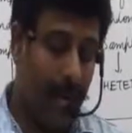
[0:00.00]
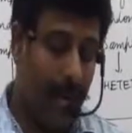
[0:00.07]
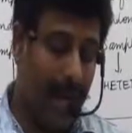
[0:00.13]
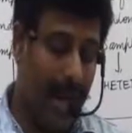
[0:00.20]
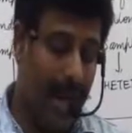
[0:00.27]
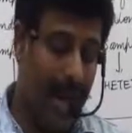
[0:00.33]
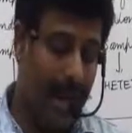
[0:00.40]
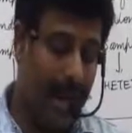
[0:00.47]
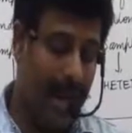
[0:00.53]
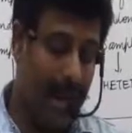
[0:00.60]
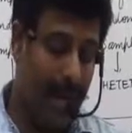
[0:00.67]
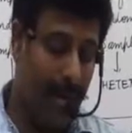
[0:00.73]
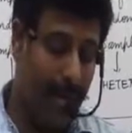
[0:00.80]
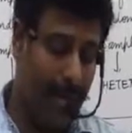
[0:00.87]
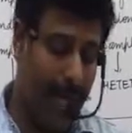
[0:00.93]
Underline the
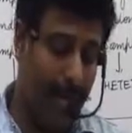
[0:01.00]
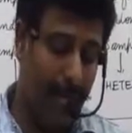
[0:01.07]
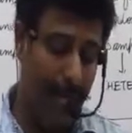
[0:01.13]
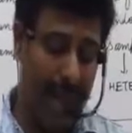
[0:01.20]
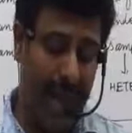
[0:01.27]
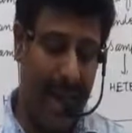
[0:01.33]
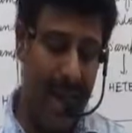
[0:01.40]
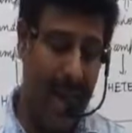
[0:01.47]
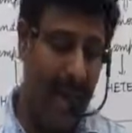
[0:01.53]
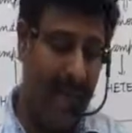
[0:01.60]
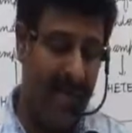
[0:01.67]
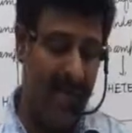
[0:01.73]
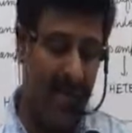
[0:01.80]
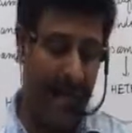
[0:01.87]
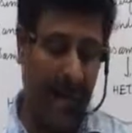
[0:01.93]
complete
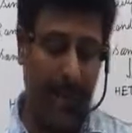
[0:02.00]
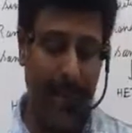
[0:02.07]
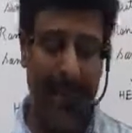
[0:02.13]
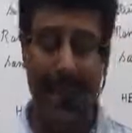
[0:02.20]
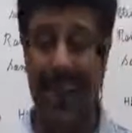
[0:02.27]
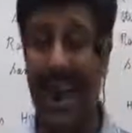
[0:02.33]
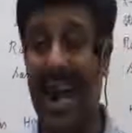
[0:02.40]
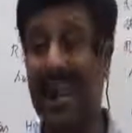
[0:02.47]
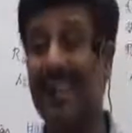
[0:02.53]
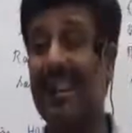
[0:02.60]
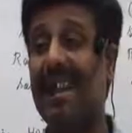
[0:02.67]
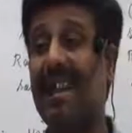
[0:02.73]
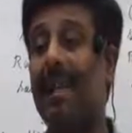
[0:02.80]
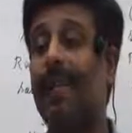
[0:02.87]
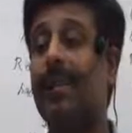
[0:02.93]
paragraph up to the last
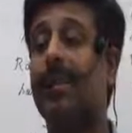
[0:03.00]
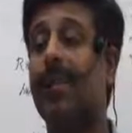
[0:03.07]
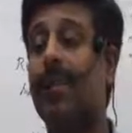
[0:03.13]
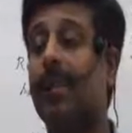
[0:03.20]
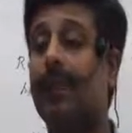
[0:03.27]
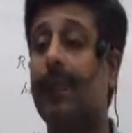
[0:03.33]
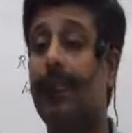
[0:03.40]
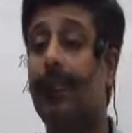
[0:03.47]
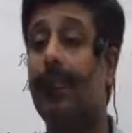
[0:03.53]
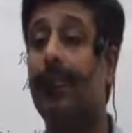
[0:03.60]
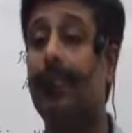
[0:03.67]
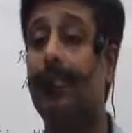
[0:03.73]
second sentence.